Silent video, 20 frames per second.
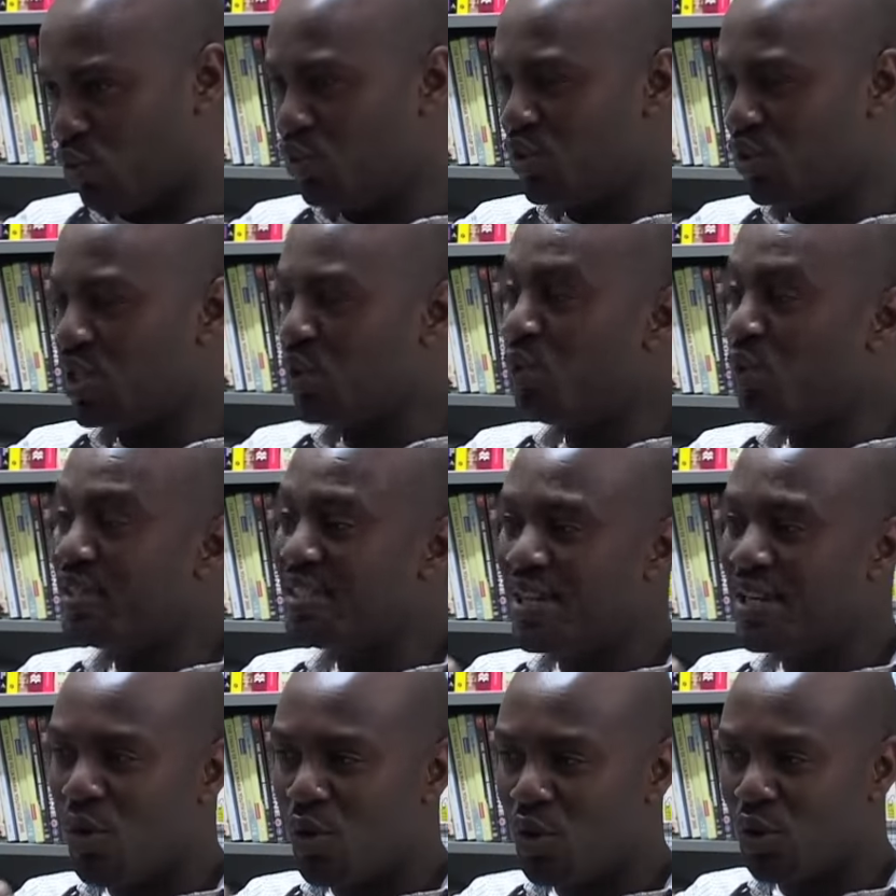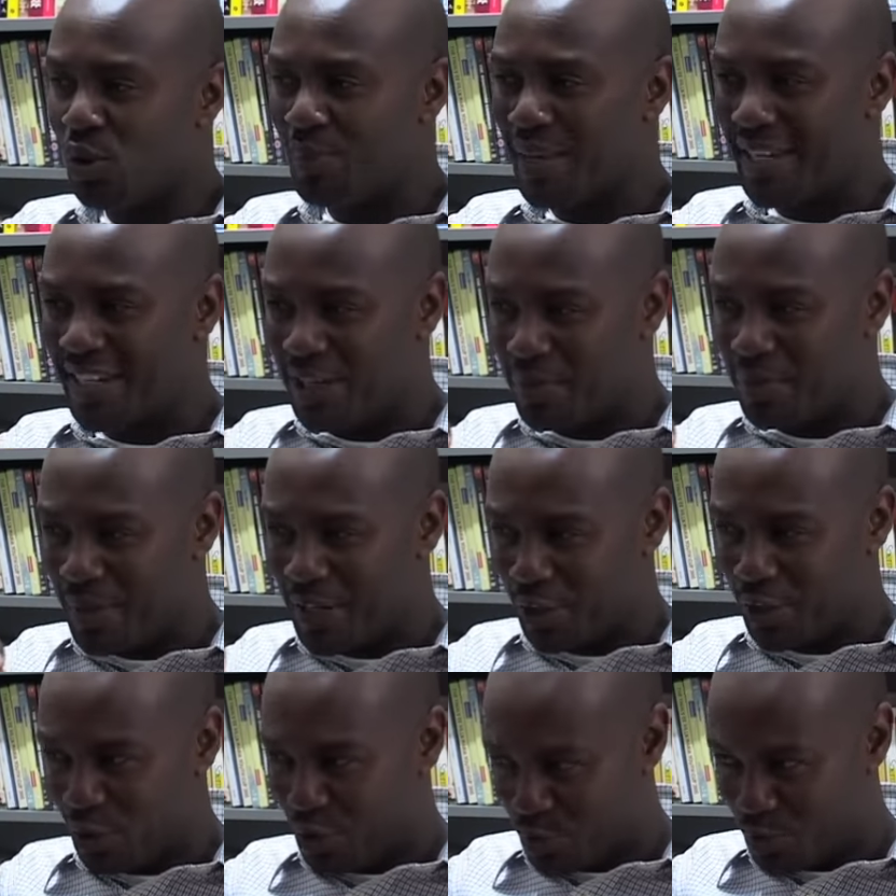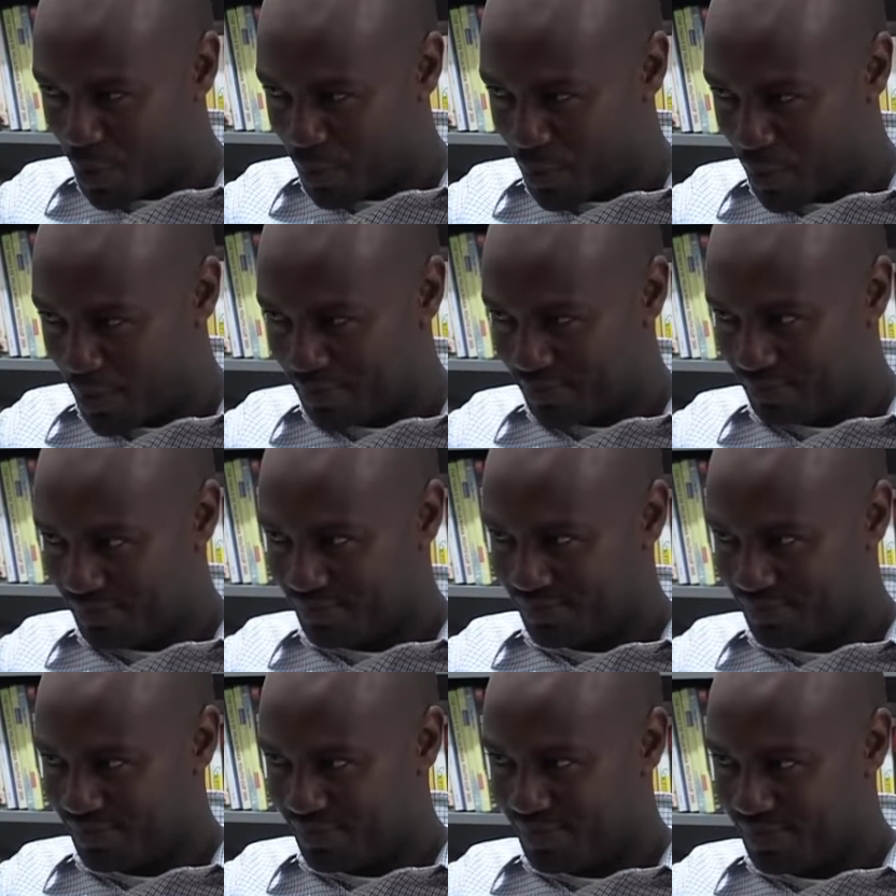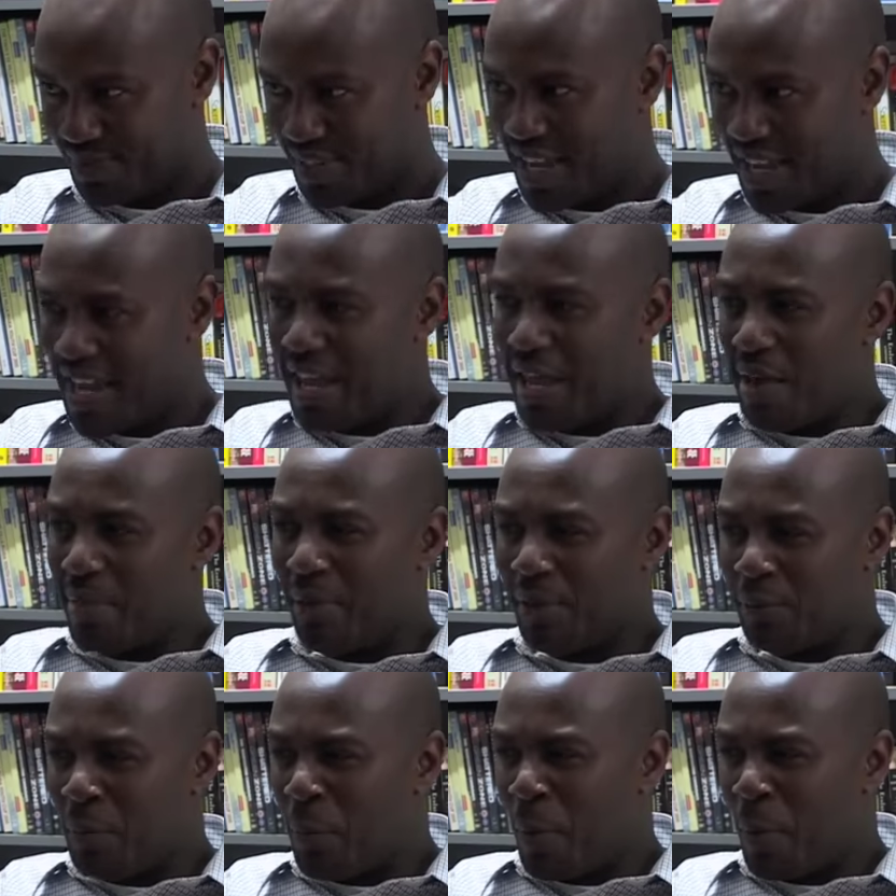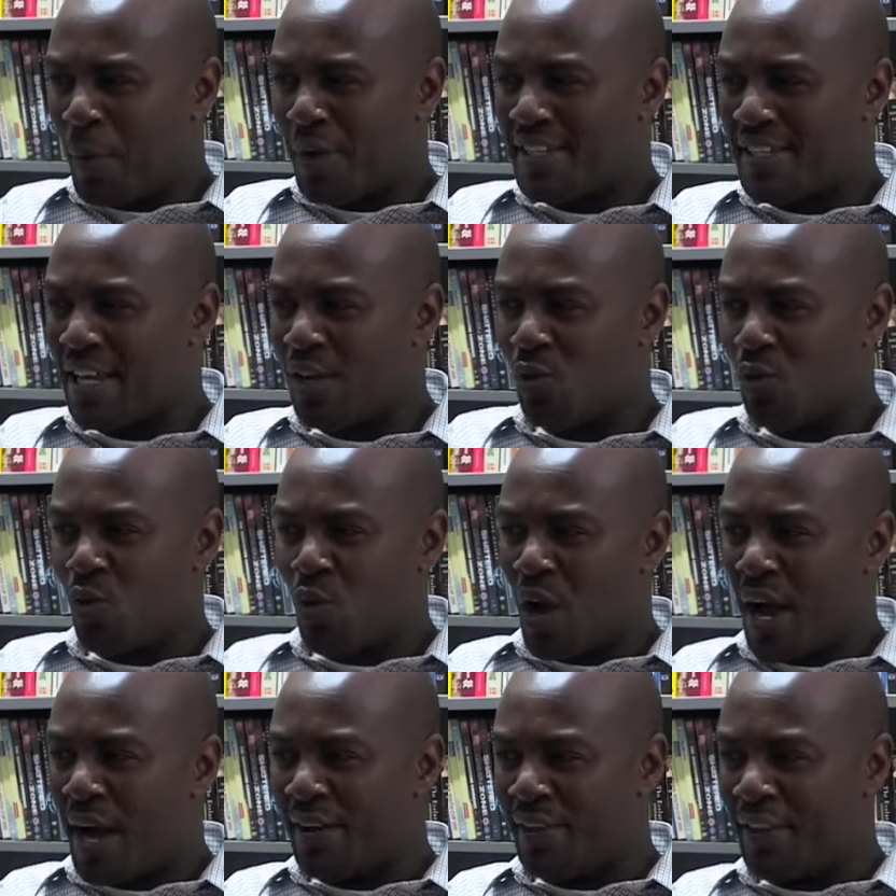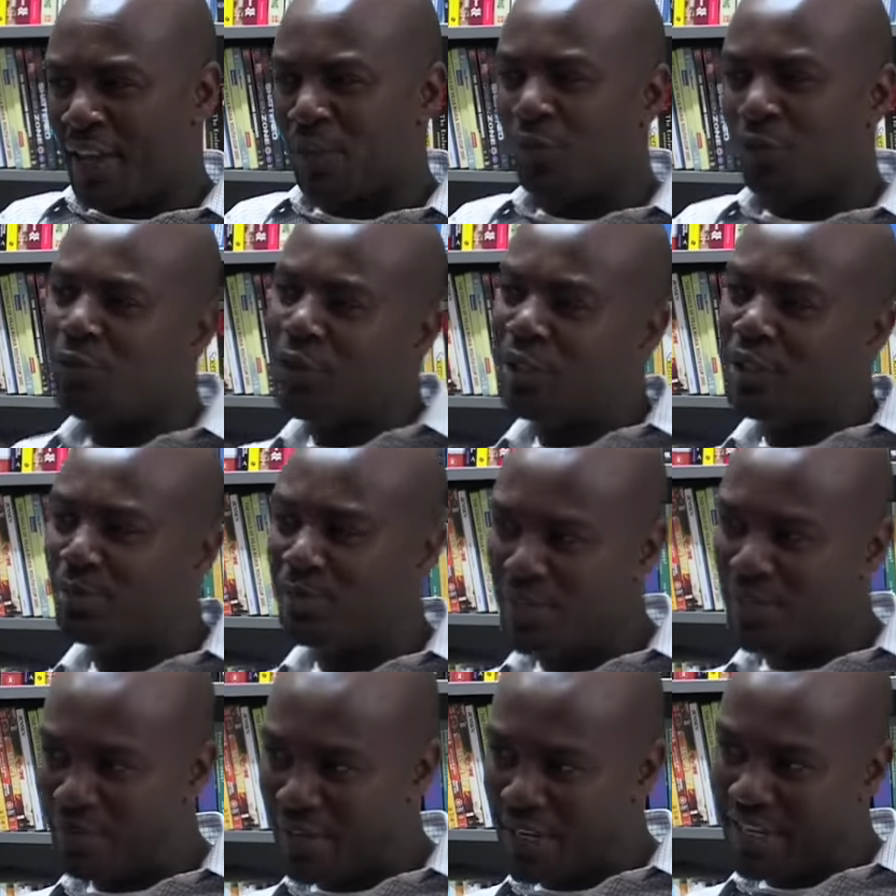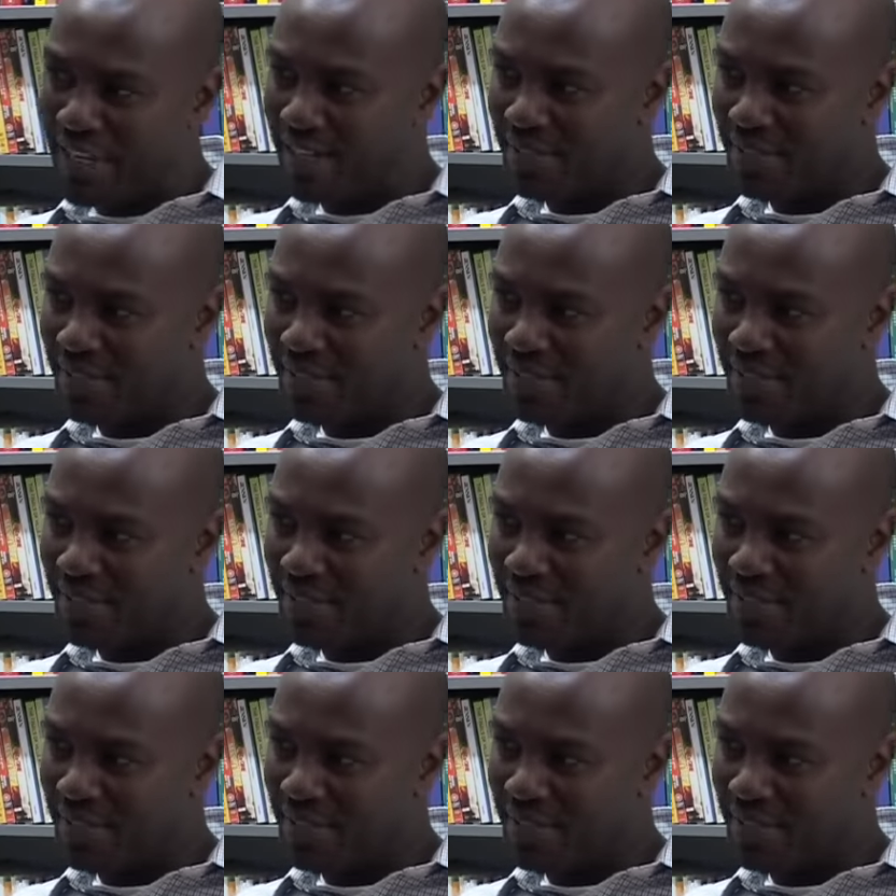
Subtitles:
You see, we said we were going to be an independent newspaper, but people were saying we were there to fight Museveni.